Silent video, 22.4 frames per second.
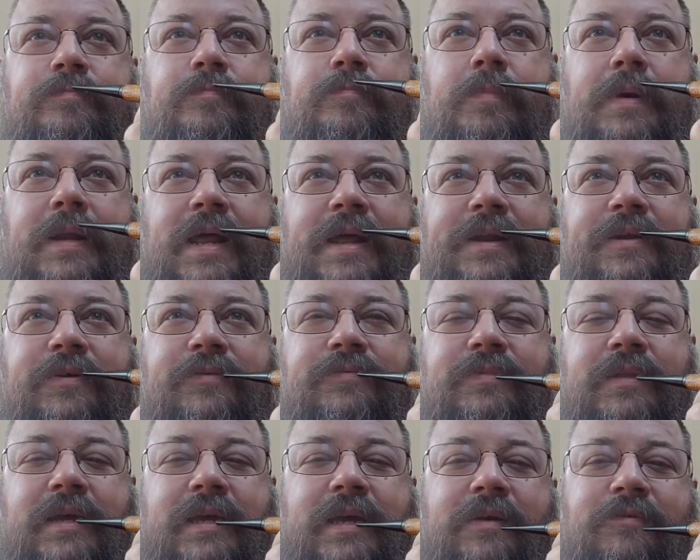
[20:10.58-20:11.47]
But I don't
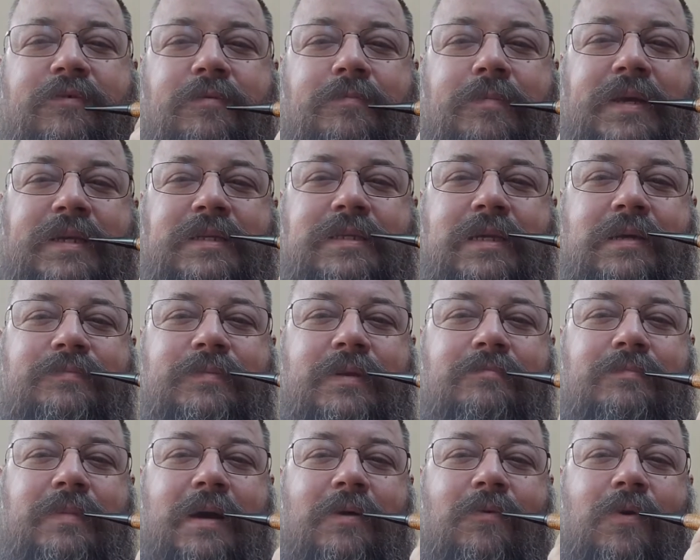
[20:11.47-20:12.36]
think it would be something
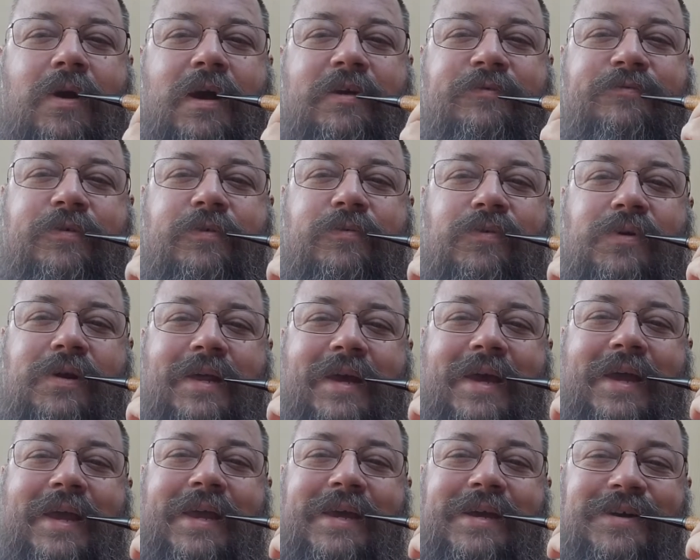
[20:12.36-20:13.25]
my wife would want
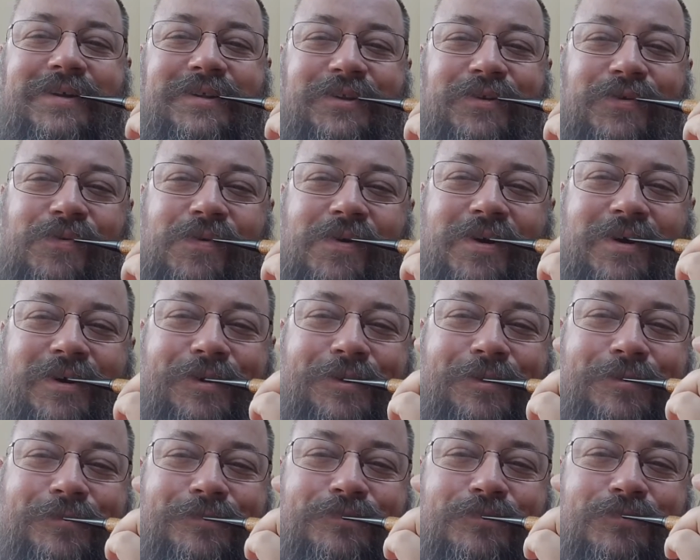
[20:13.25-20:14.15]
to hang on the wall.
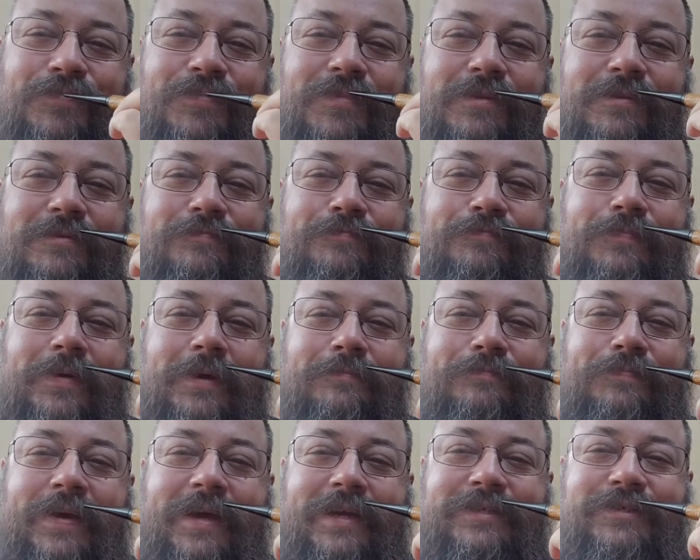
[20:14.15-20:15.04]
Big
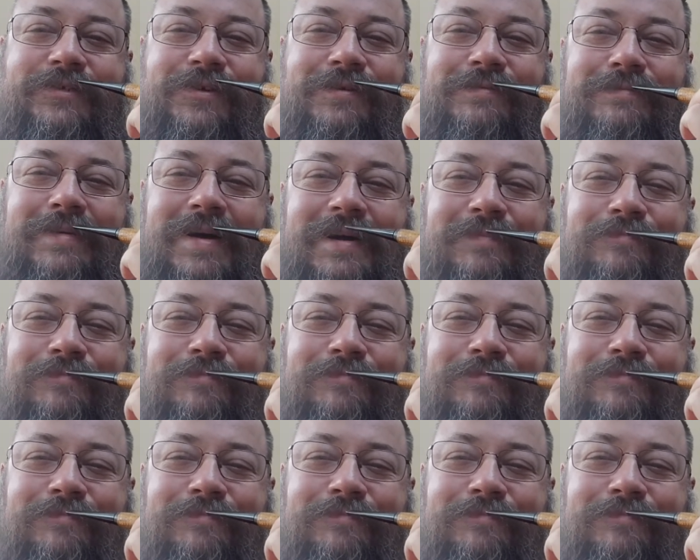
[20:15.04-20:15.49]
picture of my